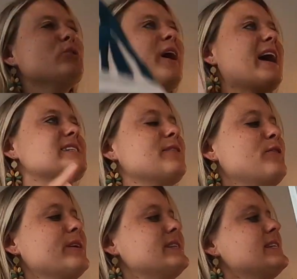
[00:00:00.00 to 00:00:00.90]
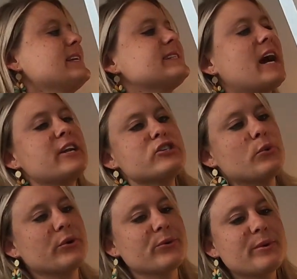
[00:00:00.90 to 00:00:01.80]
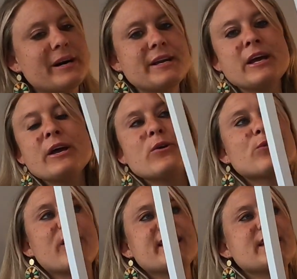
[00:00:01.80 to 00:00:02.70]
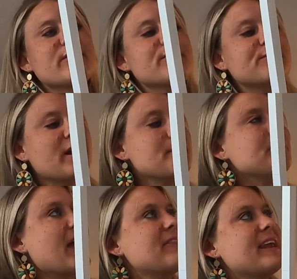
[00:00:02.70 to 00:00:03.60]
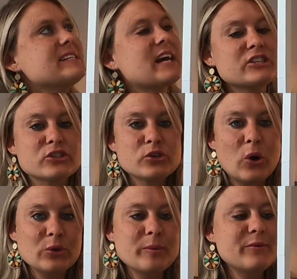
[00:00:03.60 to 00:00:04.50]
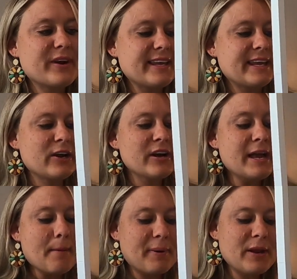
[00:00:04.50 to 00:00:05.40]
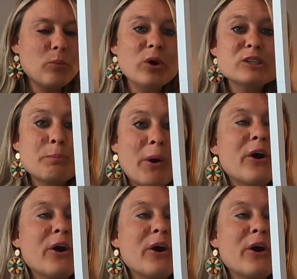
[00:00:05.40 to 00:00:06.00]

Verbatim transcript: two racks. If you can see, it's got a shorter one right here in the front, and then it's got your taller one right here, but it works